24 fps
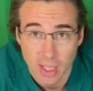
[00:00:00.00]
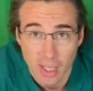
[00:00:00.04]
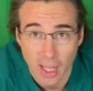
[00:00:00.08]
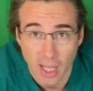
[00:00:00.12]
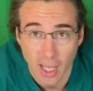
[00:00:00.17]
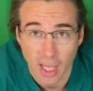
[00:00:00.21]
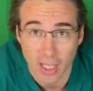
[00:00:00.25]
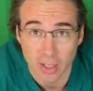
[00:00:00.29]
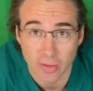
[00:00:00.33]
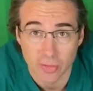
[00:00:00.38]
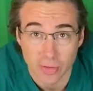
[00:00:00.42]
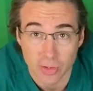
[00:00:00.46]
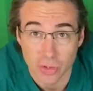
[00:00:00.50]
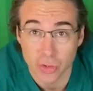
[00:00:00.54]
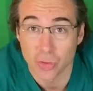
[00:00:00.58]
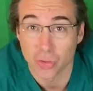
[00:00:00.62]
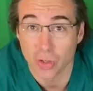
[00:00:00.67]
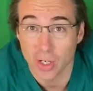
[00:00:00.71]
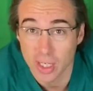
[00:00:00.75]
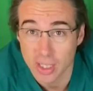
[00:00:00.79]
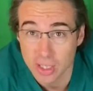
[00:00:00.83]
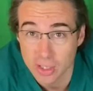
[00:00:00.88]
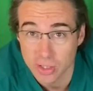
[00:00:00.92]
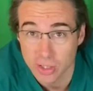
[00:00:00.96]
and for
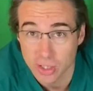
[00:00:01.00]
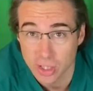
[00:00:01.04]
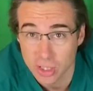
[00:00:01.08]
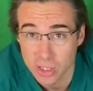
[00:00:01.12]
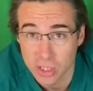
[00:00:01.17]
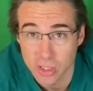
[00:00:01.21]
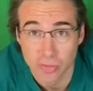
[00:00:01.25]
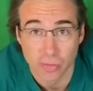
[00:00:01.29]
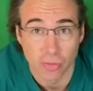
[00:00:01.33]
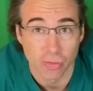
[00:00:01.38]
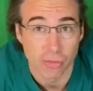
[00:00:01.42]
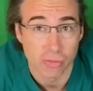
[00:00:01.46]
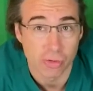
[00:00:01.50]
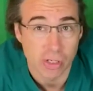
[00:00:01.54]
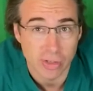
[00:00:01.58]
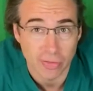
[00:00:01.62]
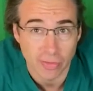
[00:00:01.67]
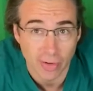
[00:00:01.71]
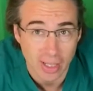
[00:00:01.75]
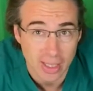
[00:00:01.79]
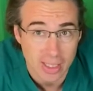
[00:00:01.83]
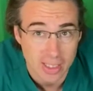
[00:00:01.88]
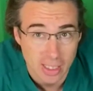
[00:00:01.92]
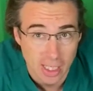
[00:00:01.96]
trained surgeons for
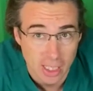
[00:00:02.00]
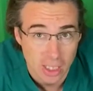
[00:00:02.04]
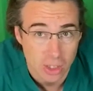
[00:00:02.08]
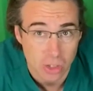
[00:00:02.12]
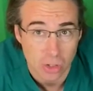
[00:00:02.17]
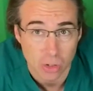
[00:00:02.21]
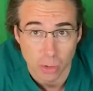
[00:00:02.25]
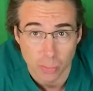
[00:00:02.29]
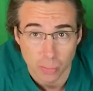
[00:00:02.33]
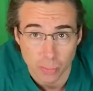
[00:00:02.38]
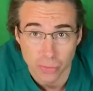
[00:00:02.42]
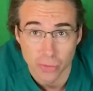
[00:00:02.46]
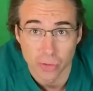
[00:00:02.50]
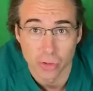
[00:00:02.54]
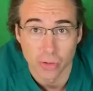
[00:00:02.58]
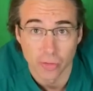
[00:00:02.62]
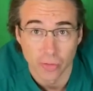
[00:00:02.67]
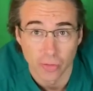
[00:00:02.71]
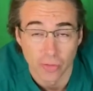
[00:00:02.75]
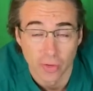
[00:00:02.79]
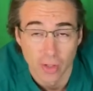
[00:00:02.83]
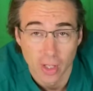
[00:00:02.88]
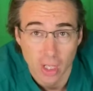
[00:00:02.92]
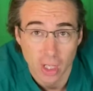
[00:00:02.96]
revalidation or
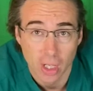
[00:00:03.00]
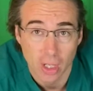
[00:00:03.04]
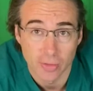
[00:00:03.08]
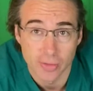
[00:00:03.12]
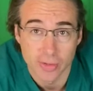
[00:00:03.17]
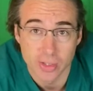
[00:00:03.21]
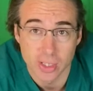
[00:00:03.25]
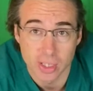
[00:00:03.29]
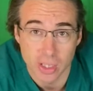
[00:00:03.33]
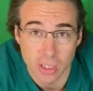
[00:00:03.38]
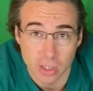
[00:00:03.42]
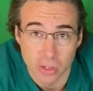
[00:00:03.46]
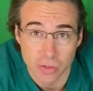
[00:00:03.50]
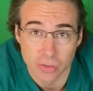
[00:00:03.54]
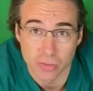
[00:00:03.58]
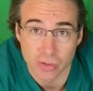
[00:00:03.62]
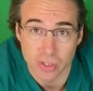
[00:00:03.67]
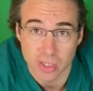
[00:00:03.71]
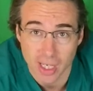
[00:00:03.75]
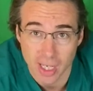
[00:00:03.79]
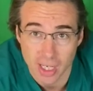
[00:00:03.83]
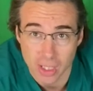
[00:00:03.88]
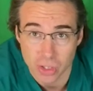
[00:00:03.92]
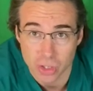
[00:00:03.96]
proof of skills
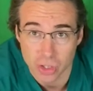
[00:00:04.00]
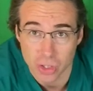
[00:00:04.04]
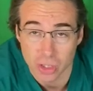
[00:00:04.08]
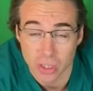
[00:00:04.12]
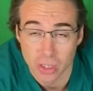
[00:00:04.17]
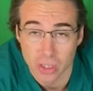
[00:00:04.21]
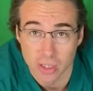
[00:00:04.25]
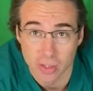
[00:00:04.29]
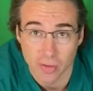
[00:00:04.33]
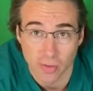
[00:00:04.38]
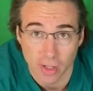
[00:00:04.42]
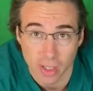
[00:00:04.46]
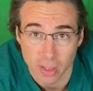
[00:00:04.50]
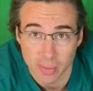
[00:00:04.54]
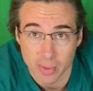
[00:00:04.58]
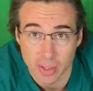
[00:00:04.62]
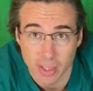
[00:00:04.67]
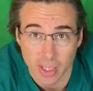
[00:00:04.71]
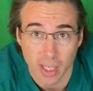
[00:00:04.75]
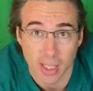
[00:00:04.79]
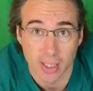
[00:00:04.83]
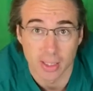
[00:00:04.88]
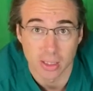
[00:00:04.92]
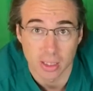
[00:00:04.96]
retention, development,
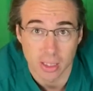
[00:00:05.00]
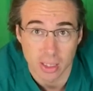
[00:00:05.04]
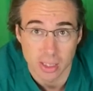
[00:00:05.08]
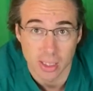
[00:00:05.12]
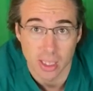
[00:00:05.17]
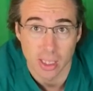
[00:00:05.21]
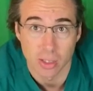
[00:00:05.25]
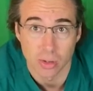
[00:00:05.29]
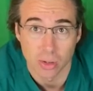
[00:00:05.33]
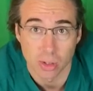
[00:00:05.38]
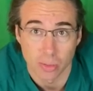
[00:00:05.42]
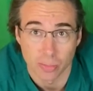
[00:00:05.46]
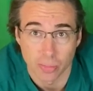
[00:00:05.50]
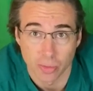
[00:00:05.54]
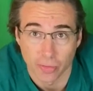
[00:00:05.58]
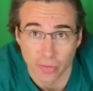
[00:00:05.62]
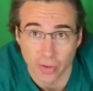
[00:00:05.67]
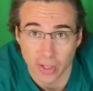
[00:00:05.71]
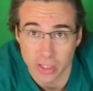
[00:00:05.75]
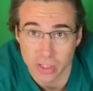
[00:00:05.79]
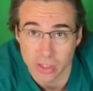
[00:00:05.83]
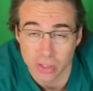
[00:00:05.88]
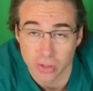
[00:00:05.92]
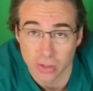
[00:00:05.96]
and continuing
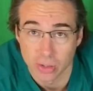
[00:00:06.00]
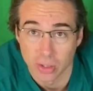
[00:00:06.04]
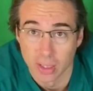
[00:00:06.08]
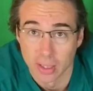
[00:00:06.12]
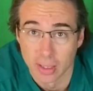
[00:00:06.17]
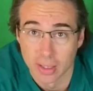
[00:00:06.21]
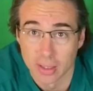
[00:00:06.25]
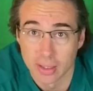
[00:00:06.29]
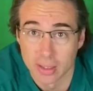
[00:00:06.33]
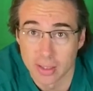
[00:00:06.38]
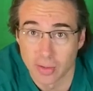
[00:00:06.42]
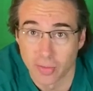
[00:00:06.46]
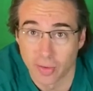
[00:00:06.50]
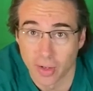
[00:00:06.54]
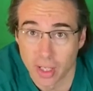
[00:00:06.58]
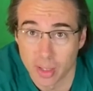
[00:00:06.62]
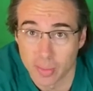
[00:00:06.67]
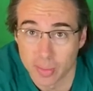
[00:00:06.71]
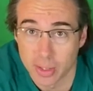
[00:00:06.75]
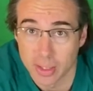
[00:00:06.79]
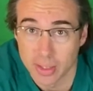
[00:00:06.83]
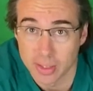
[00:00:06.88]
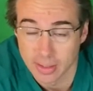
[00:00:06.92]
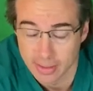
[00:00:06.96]
professional
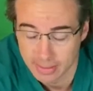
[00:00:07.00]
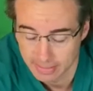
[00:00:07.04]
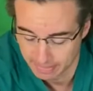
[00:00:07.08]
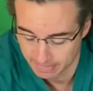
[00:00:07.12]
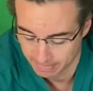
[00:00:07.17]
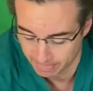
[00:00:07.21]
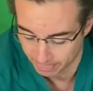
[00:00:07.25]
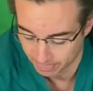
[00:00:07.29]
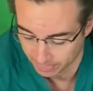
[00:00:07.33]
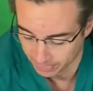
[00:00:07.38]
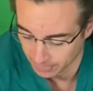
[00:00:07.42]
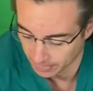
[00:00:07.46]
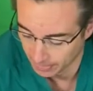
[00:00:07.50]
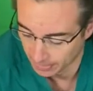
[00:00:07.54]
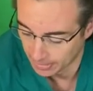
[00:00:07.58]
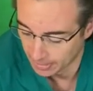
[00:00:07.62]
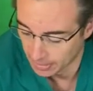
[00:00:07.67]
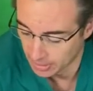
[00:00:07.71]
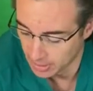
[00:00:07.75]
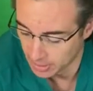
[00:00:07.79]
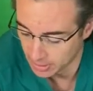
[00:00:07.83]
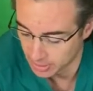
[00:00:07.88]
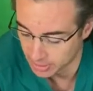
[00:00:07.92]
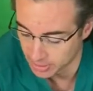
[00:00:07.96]
development.
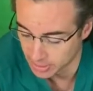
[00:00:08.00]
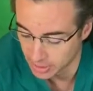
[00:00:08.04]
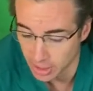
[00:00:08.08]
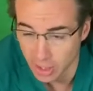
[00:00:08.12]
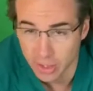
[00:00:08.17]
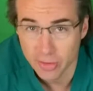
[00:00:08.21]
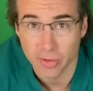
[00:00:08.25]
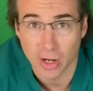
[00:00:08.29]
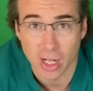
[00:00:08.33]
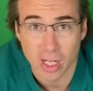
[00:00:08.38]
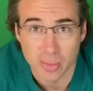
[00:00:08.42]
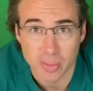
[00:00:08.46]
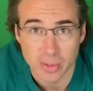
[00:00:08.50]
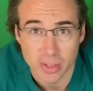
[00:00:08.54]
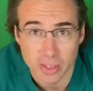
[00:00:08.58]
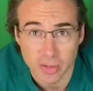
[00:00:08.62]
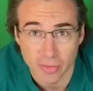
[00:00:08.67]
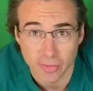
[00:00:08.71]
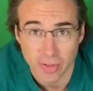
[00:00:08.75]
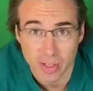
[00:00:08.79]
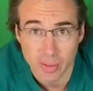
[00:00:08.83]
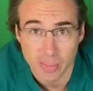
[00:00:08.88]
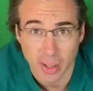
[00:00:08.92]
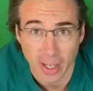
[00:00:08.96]
There's another element to
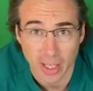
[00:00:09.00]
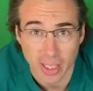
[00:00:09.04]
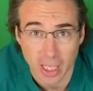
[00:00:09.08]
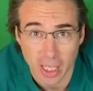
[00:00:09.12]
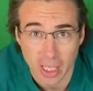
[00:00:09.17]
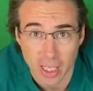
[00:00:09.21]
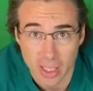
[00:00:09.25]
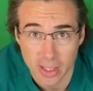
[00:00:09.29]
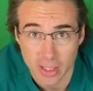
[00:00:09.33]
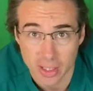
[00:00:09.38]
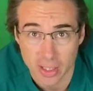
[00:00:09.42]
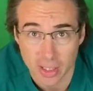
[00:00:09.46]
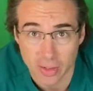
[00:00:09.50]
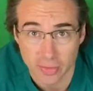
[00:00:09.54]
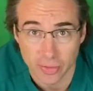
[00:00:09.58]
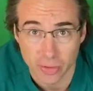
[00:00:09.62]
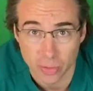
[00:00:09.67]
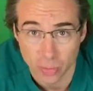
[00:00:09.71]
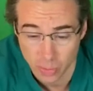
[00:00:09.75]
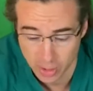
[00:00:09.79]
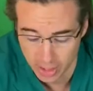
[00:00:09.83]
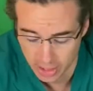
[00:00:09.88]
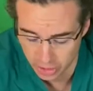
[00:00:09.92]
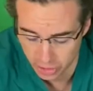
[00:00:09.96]
feedback here that if you
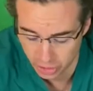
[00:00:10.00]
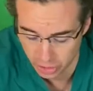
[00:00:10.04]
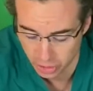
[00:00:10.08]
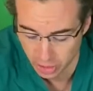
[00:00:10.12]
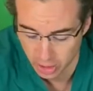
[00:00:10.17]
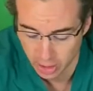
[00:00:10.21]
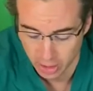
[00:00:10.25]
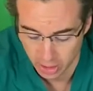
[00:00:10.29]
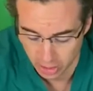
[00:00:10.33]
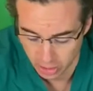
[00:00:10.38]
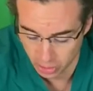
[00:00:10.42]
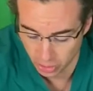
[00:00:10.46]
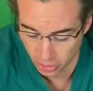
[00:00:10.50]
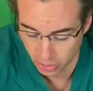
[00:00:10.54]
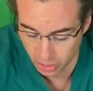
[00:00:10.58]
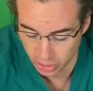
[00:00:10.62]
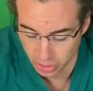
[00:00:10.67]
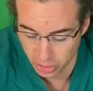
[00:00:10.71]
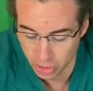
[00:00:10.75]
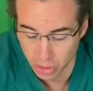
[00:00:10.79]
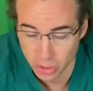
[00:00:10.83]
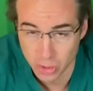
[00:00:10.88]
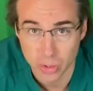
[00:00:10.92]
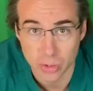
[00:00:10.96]
wish, you can
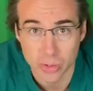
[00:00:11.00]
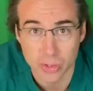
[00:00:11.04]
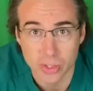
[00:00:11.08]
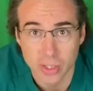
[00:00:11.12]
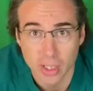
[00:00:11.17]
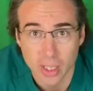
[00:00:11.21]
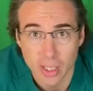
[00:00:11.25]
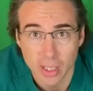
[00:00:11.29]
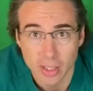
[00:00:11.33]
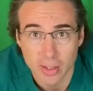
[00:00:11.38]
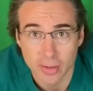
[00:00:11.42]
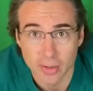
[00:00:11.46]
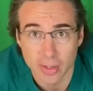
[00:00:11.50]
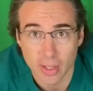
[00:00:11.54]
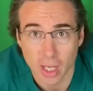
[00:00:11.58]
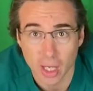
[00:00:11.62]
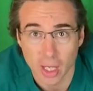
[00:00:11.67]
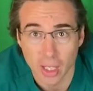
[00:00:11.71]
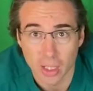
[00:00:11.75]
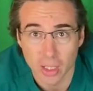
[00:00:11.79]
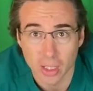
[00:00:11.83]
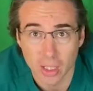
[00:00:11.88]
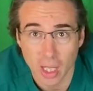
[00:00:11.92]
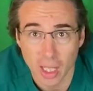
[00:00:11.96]
use
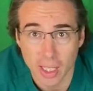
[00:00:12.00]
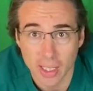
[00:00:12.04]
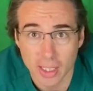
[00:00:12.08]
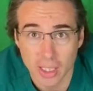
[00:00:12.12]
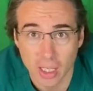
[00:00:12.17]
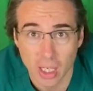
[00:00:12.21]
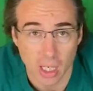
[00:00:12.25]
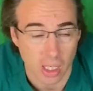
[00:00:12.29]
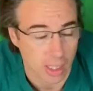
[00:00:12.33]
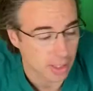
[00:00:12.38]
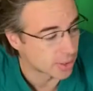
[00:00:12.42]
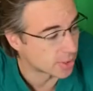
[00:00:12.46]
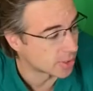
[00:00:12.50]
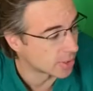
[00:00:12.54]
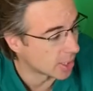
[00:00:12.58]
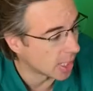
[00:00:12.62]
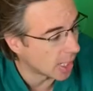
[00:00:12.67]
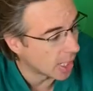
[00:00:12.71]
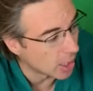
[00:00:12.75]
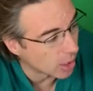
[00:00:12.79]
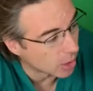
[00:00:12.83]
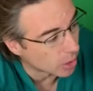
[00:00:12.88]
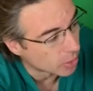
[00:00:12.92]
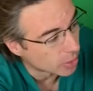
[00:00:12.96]
a Leichhardt
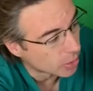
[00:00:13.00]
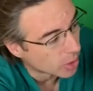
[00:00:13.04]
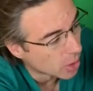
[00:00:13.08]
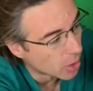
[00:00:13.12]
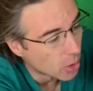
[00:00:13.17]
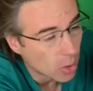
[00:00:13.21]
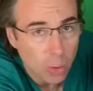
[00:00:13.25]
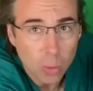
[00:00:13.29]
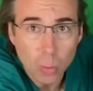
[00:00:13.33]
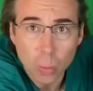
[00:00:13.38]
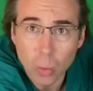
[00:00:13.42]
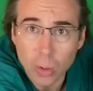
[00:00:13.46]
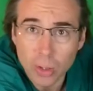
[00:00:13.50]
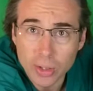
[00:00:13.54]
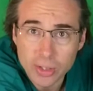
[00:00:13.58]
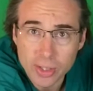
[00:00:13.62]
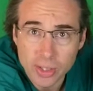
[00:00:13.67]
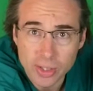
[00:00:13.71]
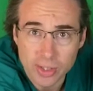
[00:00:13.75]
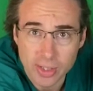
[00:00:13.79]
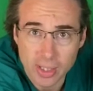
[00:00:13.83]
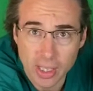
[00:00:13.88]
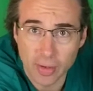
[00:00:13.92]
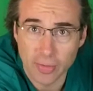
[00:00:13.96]
scale, 1 to
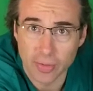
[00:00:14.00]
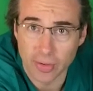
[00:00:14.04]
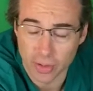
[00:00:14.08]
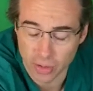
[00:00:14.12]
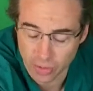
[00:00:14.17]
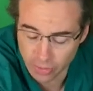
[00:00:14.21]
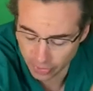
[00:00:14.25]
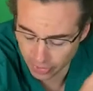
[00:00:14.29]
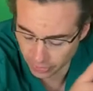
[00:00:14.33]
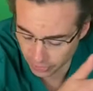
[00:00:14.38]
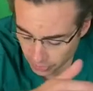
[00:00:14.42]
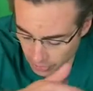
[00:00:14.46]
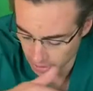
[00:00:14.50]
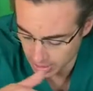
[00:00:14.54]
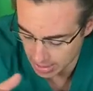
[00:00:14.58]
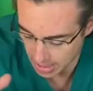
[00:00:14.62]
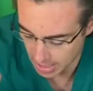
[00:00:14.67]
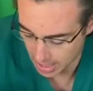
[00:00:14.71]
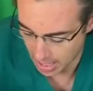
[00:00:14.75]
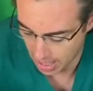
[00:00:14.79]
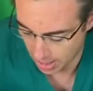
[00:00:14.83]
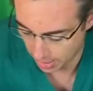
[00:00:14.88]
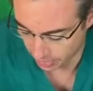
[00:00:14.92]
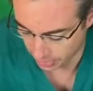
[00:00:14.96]
7, on three
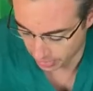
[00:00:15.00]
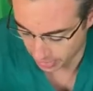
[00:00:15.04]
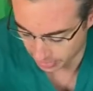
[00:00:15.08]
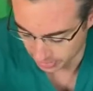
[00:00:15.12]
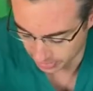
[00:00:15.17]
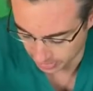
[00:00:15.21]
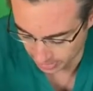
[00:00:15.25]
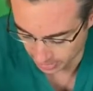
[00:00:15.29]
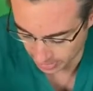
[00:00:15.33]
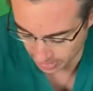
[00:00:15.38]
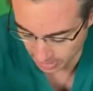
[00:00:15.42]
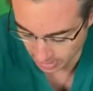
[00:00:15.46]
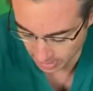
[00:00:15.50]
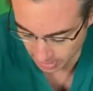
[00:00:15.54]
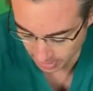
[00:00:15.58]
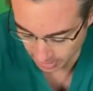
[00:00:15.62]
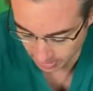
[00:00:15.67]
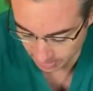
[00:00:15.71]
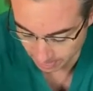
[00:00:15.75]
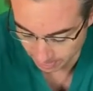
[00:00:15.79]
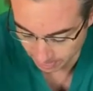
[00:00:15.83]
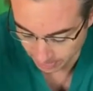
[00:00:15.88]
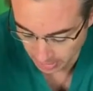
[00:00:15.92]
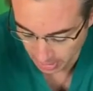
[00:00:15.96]
areas:
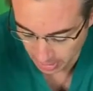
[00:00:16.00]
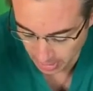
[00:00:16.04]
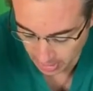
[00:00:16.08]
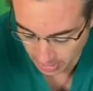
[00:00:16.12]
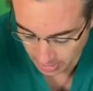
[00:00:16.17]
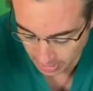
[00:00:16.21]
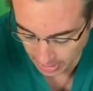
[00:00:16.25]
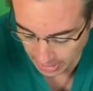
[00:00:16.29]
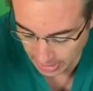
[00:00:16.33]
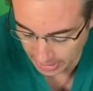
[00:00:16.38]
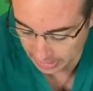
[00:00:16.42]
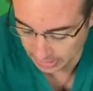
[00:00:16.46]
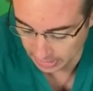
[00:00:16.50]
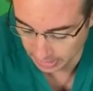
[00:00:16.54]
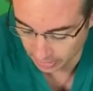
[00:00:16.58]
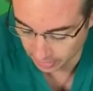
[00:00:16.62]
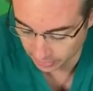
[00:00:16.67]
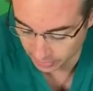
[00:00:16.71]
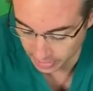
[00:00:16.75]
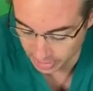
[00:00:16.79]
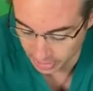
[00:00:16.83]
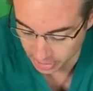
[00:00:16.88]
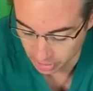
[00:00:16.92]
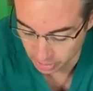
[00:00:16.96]
the handling of
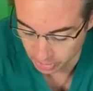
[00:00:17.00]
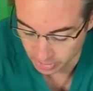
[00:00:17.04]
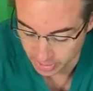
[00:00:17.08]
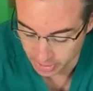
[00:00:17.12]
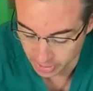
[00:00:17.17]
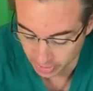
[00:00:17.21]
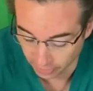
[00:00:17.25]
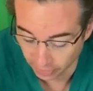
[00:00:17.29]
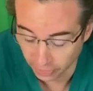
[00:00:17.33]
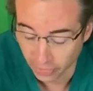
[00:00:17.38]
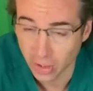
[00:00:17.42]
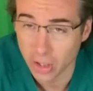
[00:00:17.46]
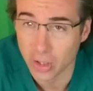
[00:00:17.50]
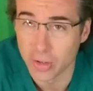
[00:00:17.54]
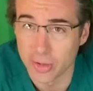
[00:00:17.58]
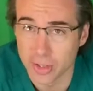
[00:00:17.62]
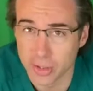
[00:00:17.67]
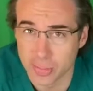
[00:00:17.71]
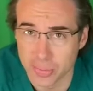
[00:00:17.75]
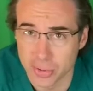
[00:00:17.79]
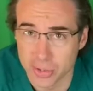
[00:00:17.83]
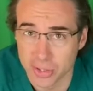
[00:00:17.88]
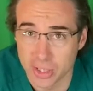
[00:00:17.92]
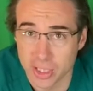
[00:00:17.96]
the instruments, the flow of the
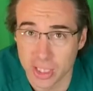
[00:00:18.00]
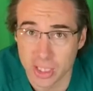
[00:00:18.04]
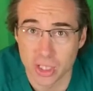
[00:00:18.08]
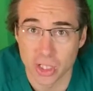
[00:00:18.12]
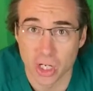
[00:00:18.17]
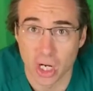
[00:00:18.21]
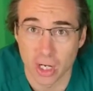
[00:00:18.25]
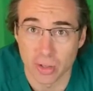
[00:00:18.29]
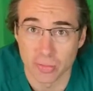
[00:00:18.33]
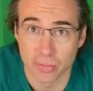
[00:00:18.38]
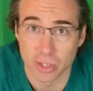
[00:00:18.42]
procedure, and